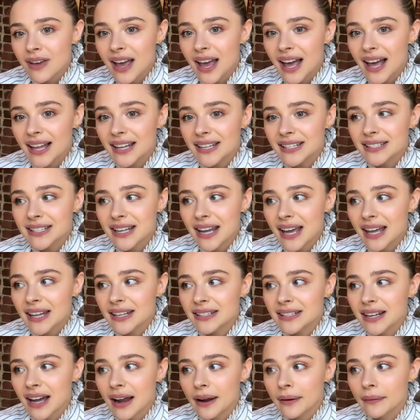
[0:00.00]
and
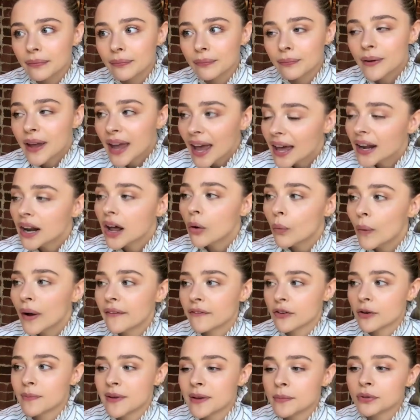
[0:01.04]
and I cannot wait
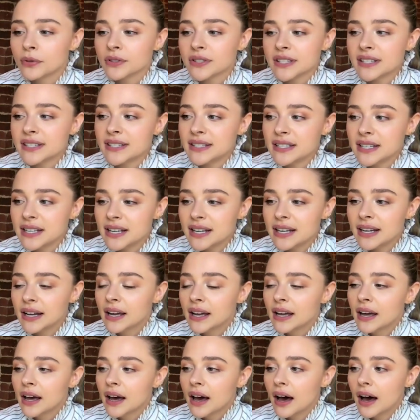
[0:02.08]
for people to
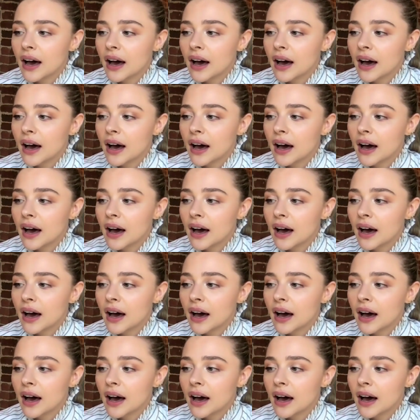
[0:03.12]
see